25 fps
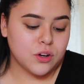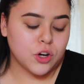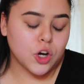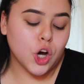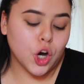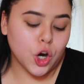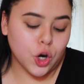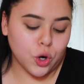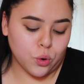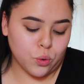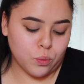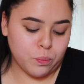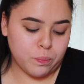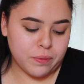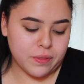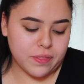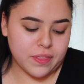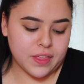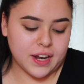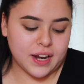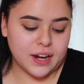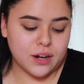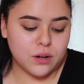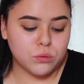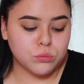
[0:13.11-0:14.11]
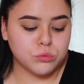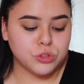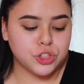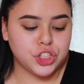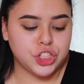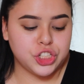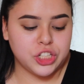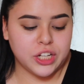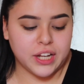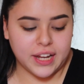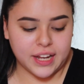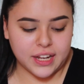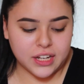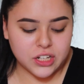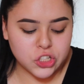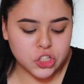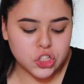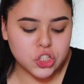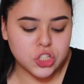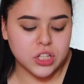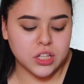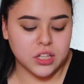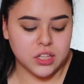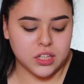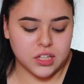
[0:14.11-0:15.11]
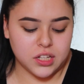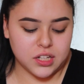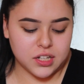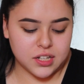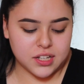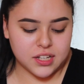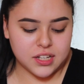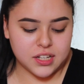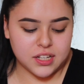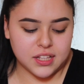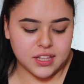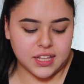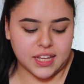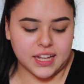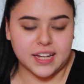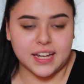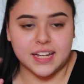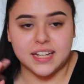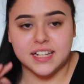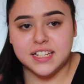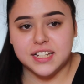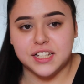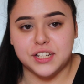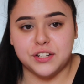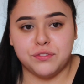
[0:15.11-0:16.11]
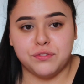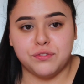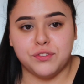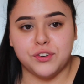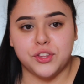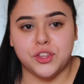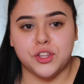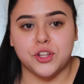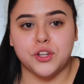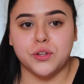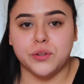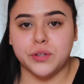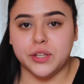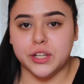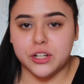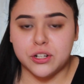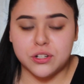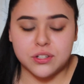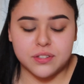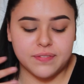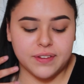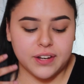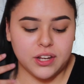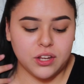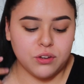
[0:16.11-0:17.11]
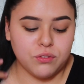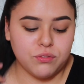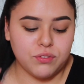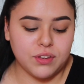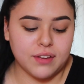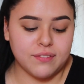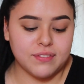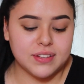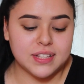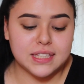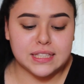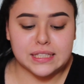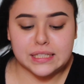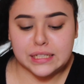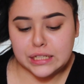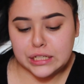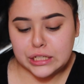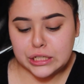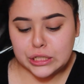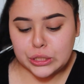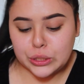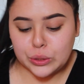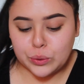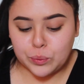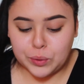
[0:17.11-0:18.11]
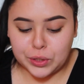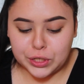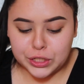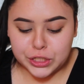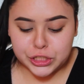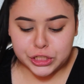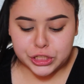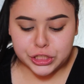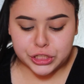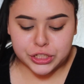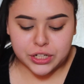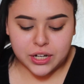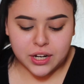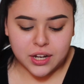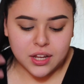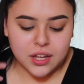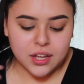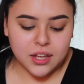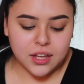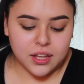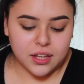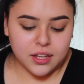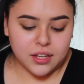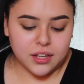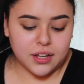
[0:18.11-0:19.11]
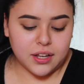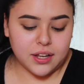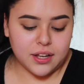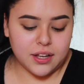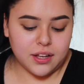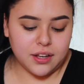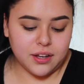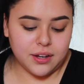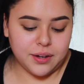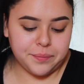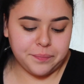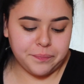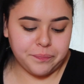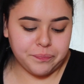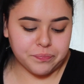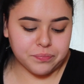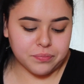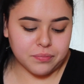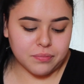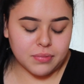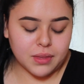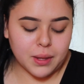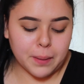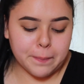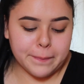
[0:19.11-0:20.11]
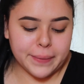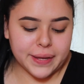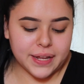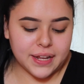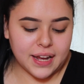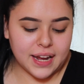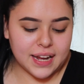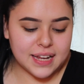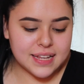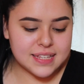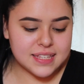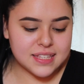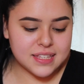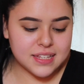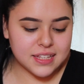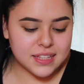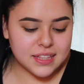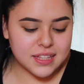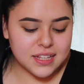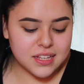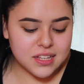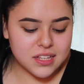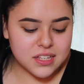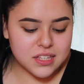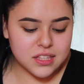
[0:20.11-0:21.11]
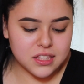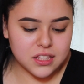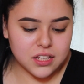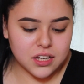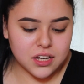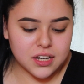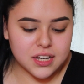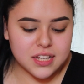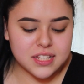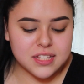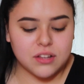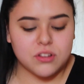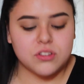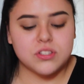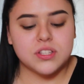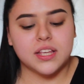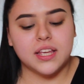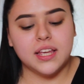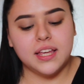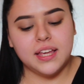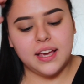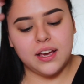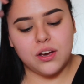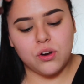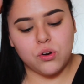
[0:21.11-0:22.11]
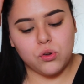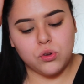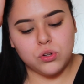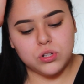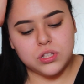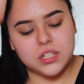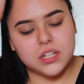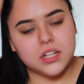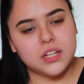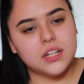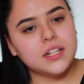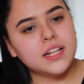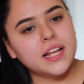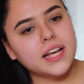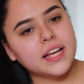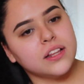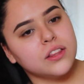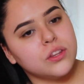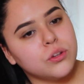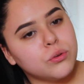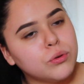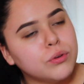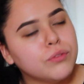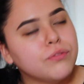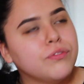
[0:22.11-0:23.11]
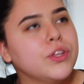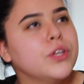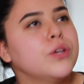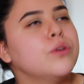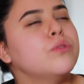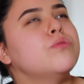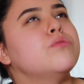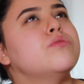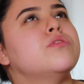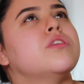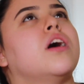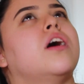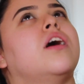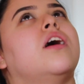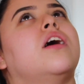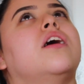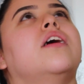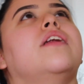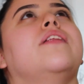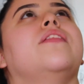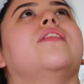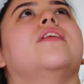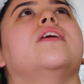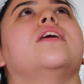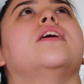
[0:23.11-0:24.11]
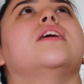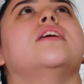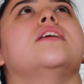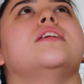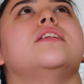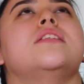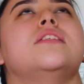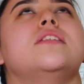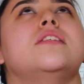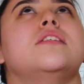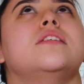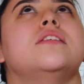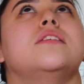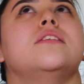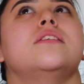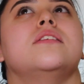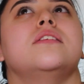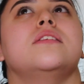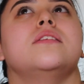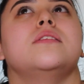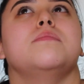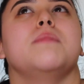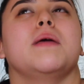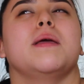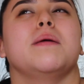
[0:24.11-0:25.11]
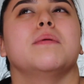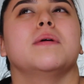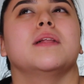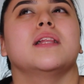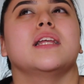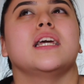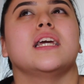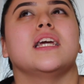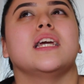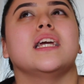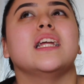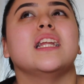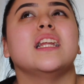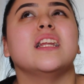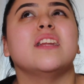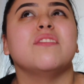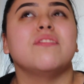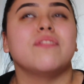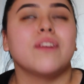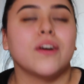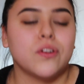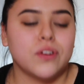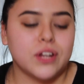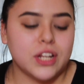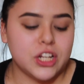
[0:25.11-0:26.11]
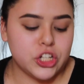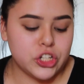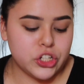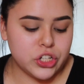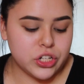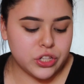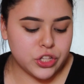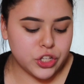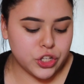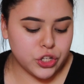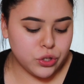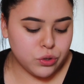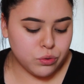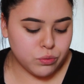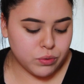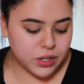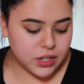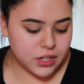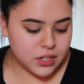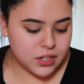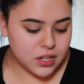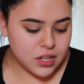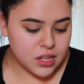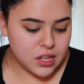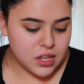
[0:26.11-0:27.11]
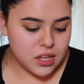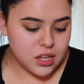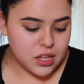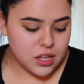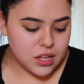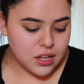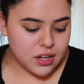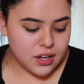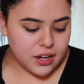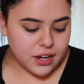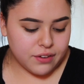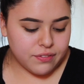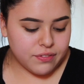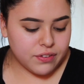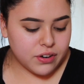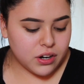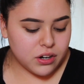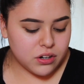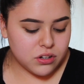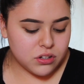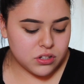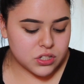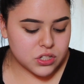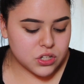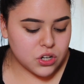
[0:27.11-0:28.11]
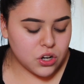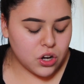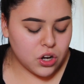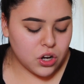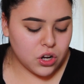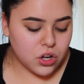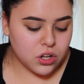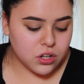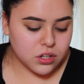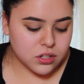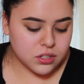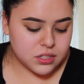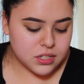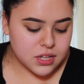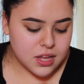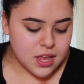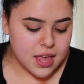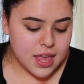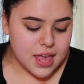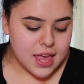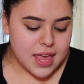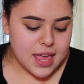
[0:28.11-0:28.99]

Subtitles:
hope that I don't change the look like I did for the New Year's video. If you haven't seen it, go watch. But I seen this look because I was looking at Ulta, like the reviews on this Maybelline foundation, the new one. I forgot what it's called.